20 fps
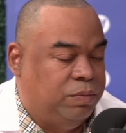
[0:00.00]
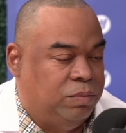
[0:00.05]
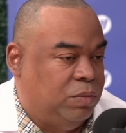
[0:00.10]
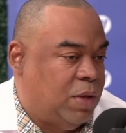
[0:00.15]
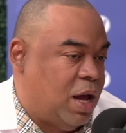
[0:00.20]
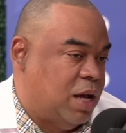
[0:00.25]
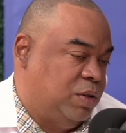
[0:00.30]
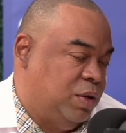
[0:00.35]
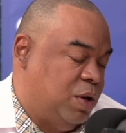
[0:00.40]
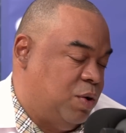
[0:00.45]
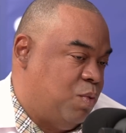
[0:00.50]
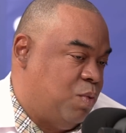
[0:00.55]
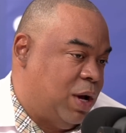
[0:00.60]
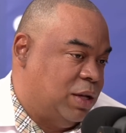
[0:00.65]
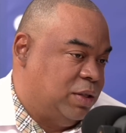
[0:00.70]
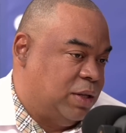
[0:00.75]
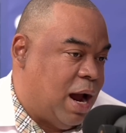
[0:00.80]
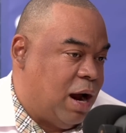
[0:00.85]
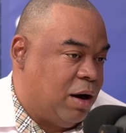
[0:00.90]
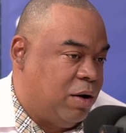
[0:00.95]
as the
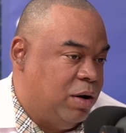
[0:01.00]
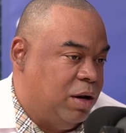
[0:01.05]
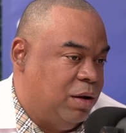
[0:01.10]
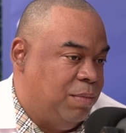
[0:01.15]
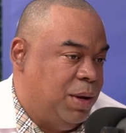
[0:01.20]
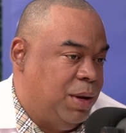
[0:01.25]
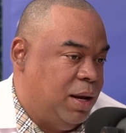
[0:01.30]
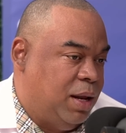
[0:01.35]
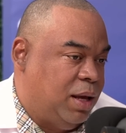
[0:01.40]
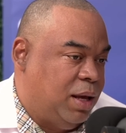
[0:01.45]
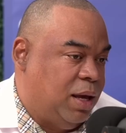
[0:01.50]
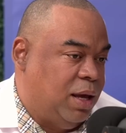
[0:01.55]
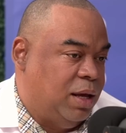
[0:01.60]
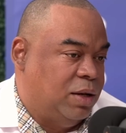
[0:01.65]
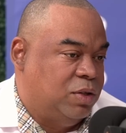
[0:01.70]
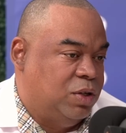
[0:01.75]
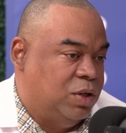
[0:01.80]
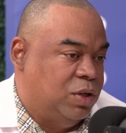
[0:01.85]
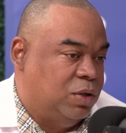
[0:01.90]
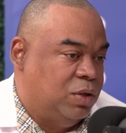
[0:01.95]
acronym
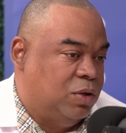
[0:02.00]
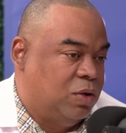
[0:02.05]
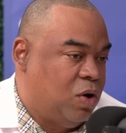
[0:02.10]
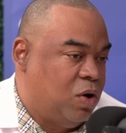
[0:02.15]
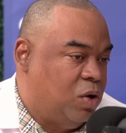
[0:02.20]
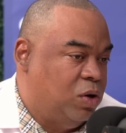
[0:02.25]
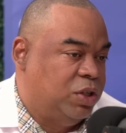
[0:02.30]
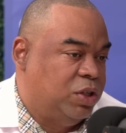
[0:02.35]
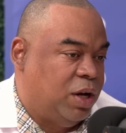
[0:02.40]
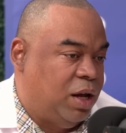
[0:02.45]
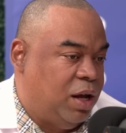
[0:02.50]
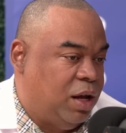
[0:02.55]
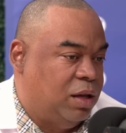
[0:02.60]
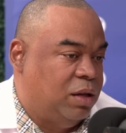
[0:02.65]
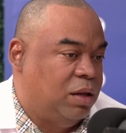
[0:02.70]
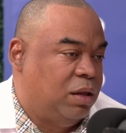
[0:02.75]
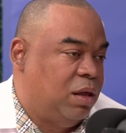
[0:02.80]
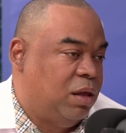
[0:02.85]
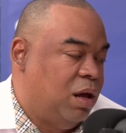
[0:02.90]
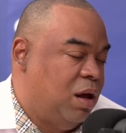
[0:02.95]
indicates, culture,
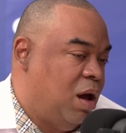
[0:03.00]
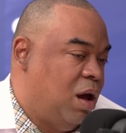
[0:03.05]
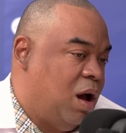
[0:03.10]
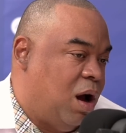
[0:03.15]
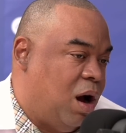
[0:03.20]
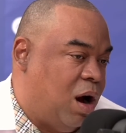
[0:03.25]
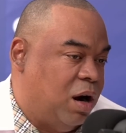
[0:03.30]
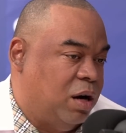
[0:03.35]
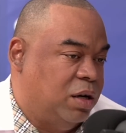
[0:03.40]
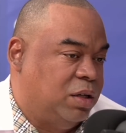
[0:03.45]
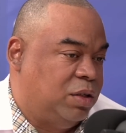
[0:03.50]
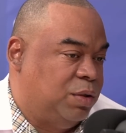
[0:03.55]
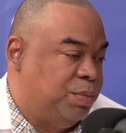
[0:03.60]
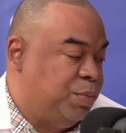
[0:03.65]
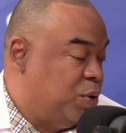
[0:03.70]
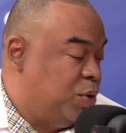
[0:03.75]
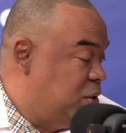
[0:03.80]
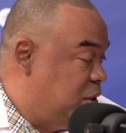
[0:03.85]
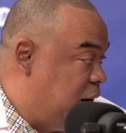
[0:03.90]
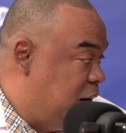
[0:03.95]
health, arts,
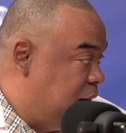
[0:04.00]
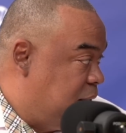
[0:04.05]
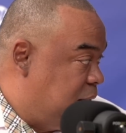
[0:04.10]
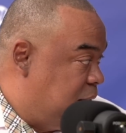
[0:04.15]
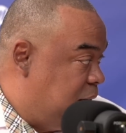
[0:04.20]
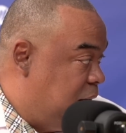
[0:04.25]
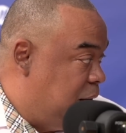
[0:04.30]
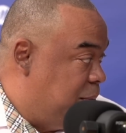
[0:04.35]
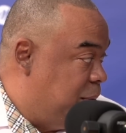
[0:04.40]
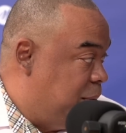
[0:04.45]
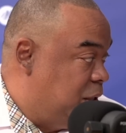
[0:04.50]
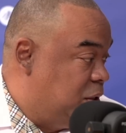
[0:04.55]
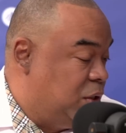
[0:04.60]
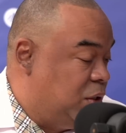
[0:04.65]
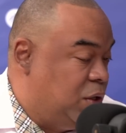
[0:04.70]
sports, and entertainment.